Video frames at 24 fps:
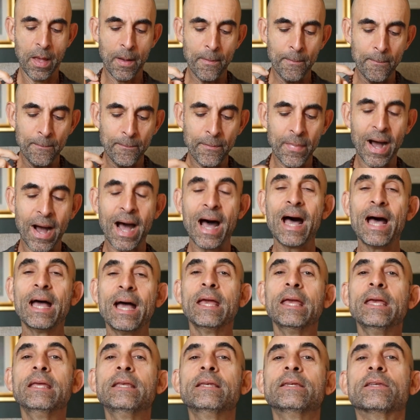
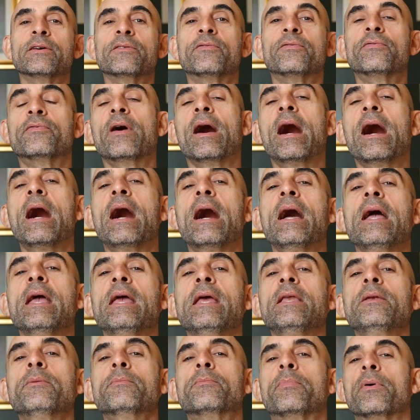my
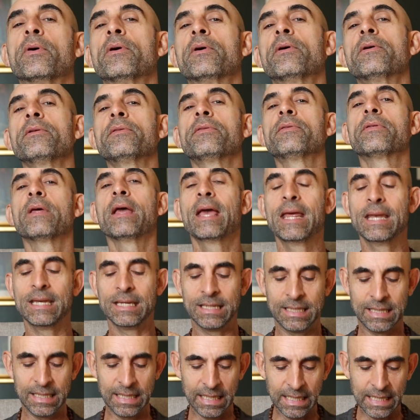divine birth
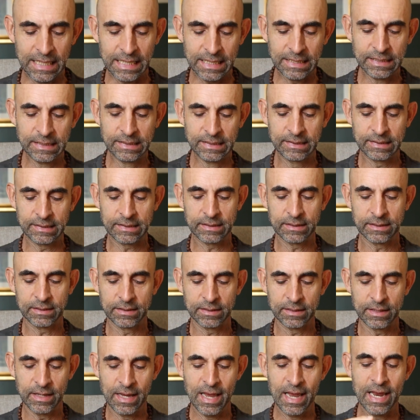and deeds
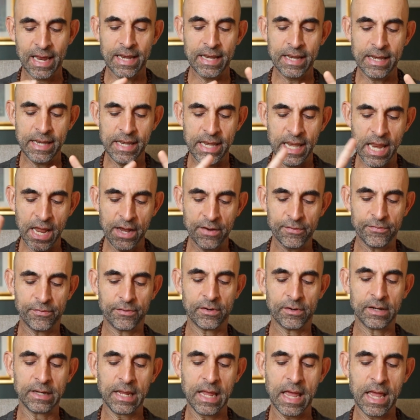
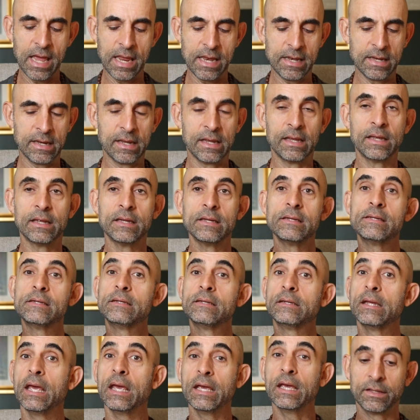never again
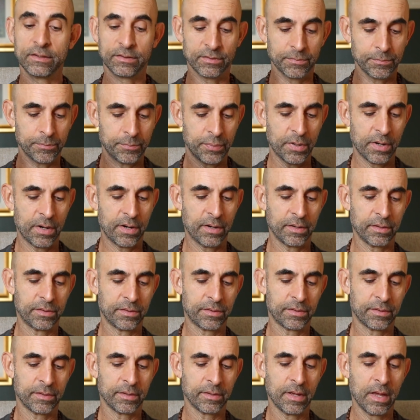takes
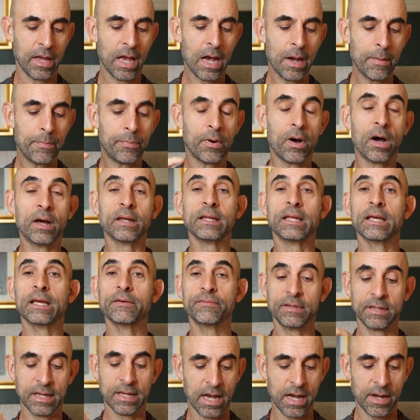birth upon
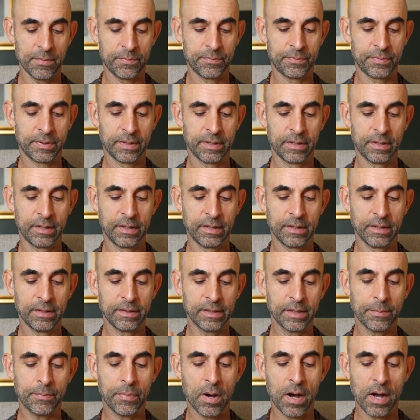giving up
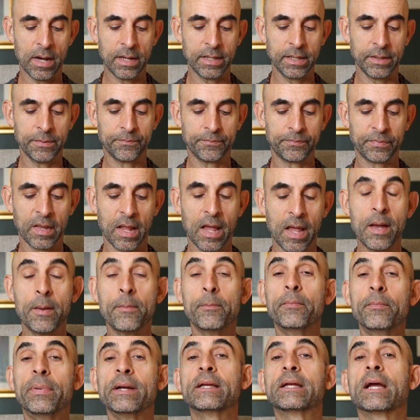the body,
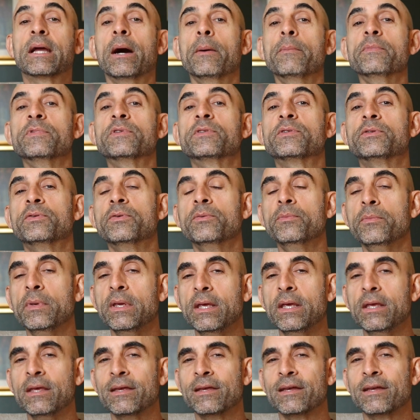but comes to
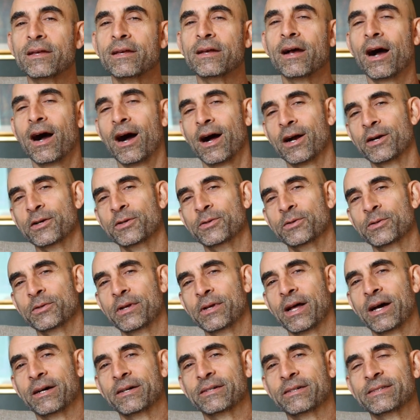me,
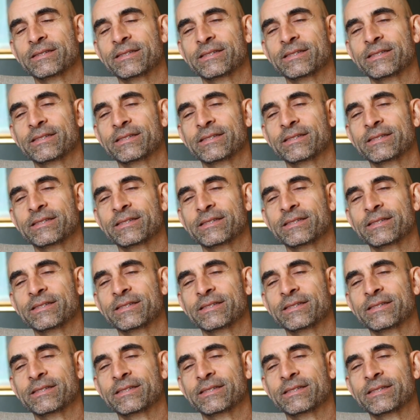Arjuna."